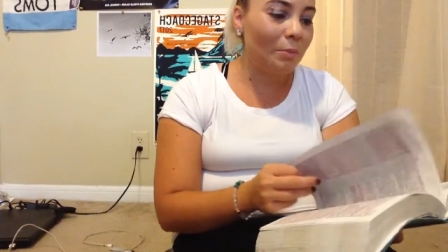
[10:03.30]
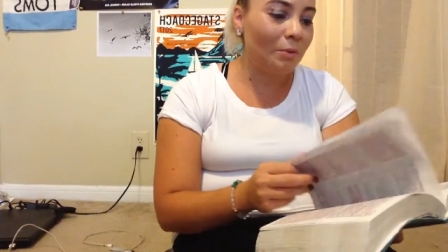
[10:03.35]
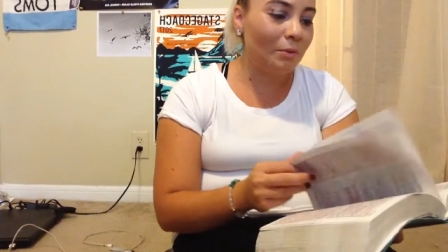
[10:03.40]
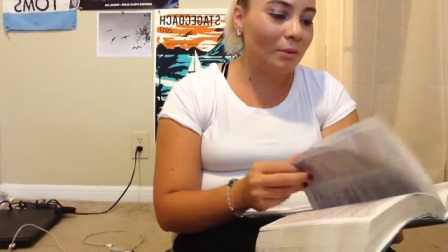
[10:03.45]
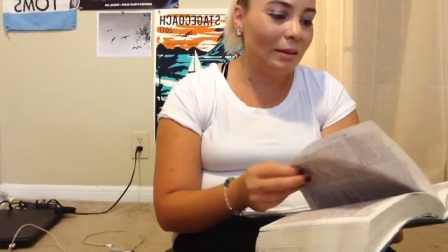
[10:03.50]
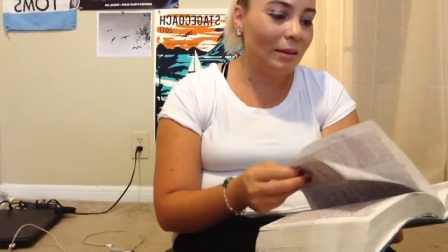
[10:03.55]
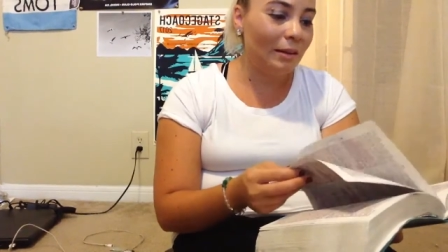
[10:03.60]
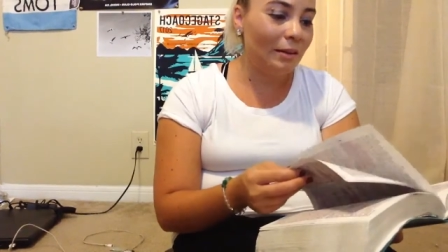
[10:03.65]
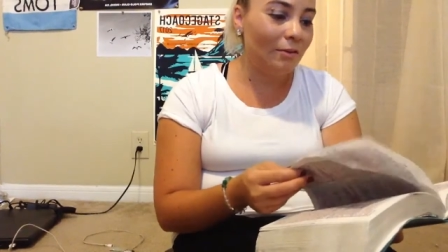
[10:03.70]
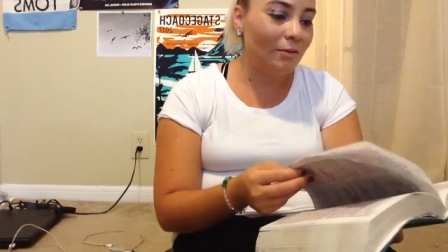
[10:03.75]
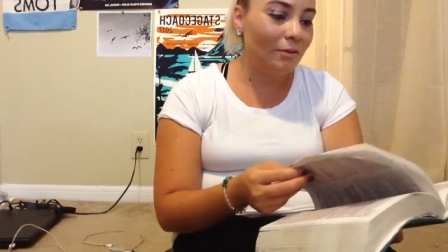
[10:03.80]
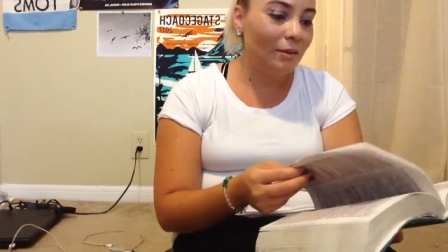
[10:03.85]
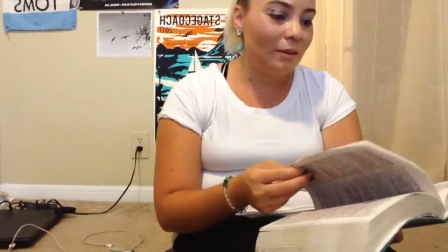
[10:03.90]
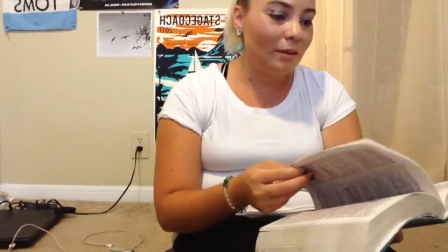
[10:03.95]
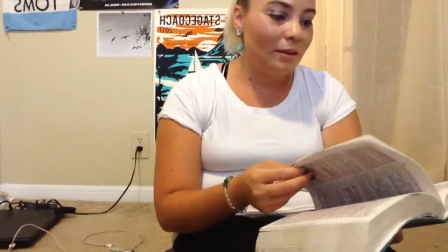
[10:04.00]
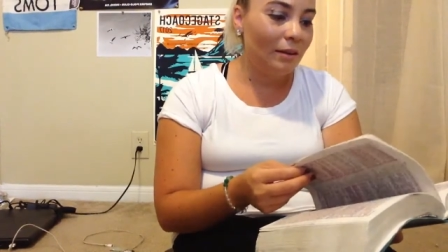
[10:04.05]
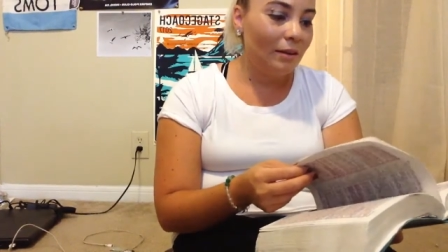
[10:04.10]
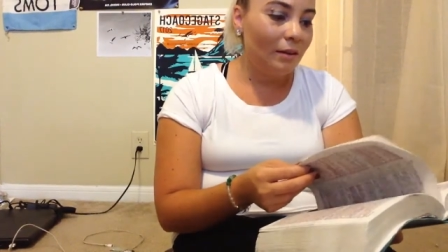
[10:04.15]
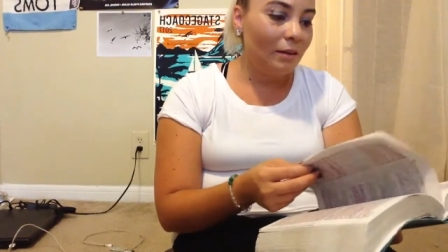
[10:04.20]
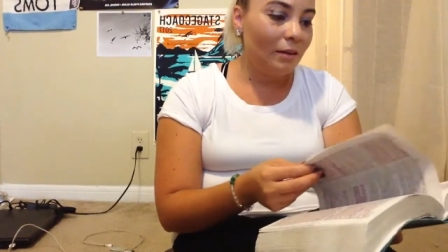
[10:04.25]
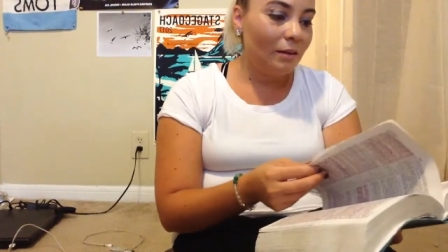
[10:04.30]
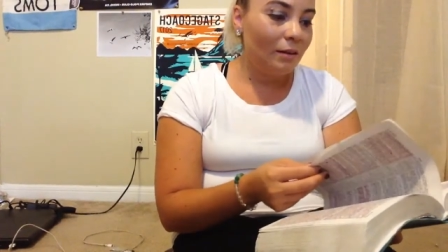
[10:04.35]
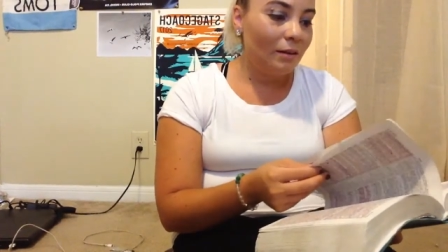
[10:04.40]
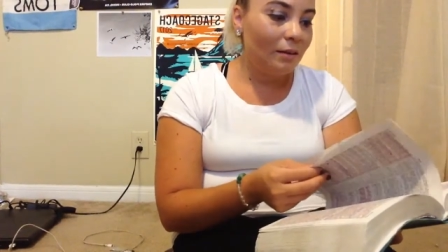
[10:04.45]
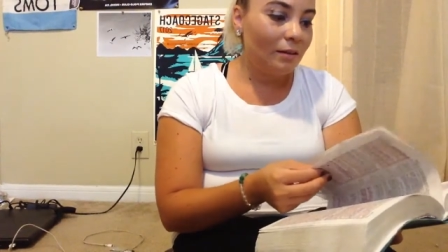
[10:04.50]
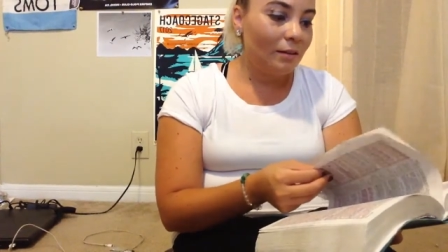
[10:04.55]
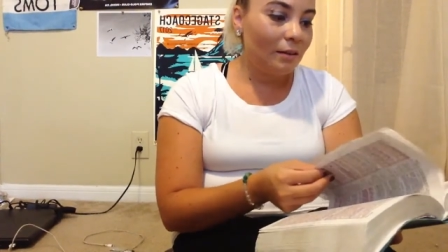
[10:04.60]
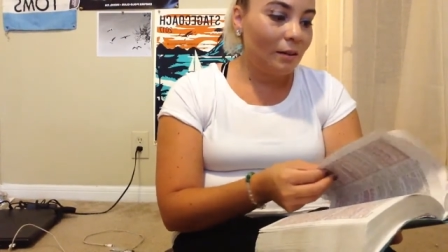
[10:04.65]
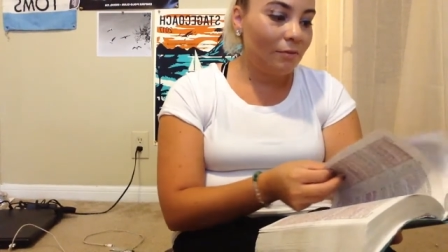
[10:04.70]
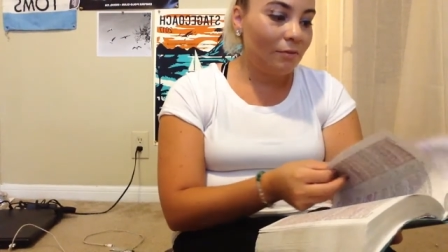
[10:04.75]
I believe.
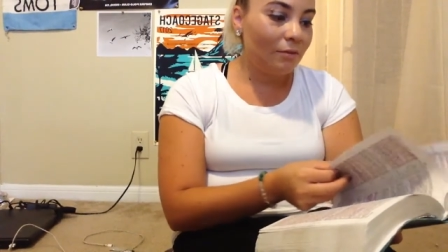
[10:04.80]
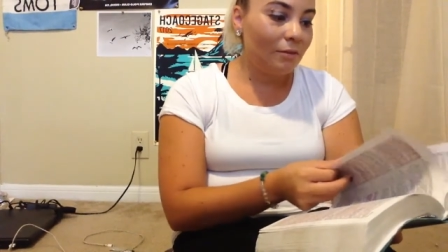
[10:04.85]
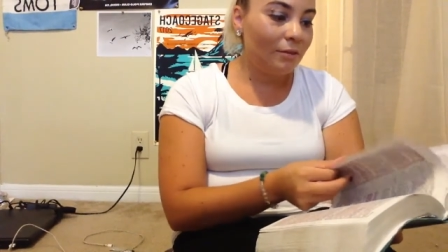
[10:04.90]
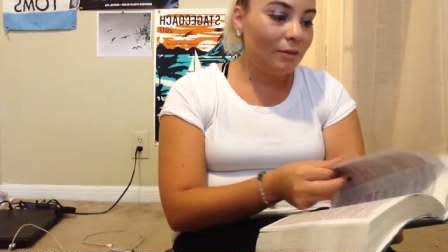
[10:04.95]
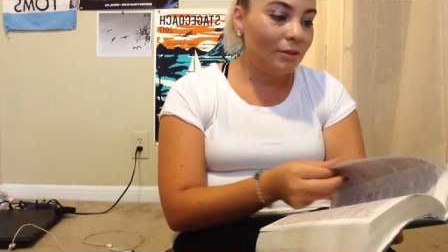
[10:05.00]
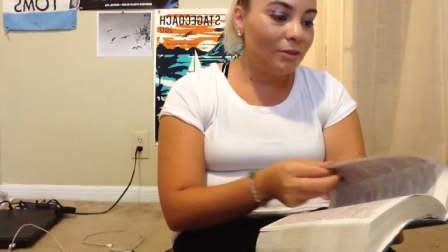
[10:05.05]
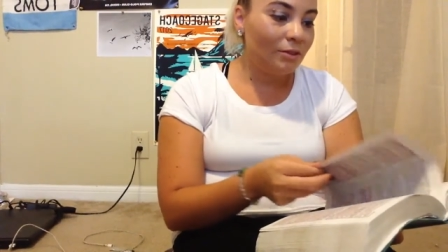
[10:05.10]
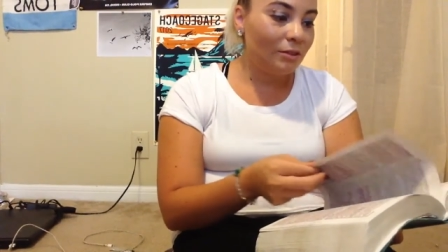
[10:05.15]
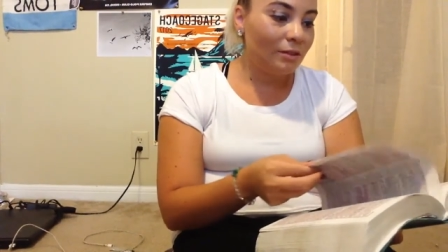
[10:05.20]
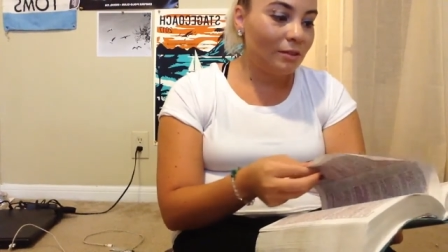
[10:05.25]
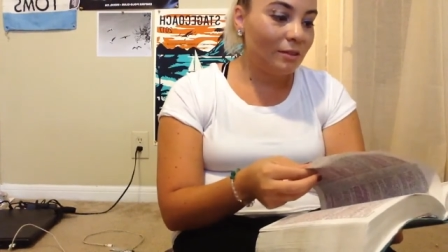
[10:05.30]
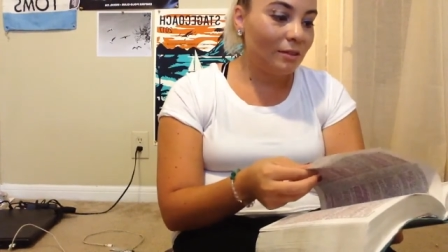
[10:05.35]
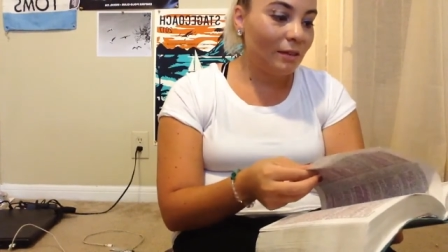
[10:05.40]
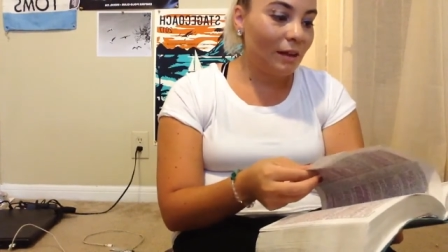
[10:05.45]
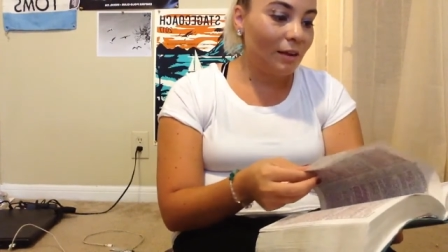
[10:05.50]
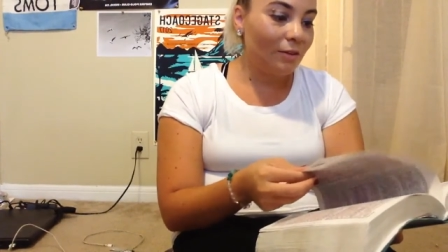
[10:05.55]
Definitely just,